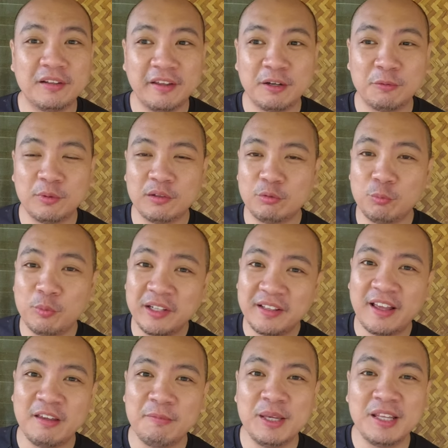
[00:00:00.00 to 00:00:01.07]
but it was what
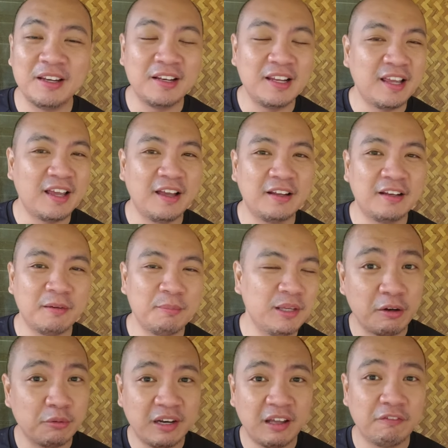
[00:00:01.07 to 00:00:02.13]
I immediately had, and
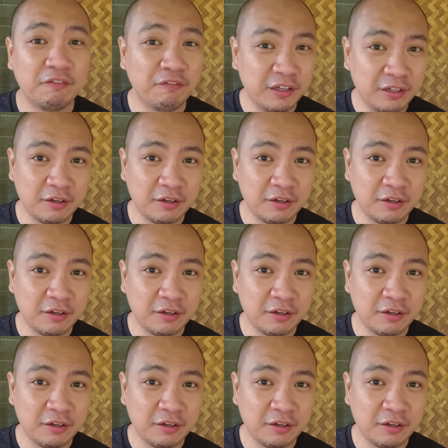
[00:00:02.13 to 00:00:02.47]
I don't have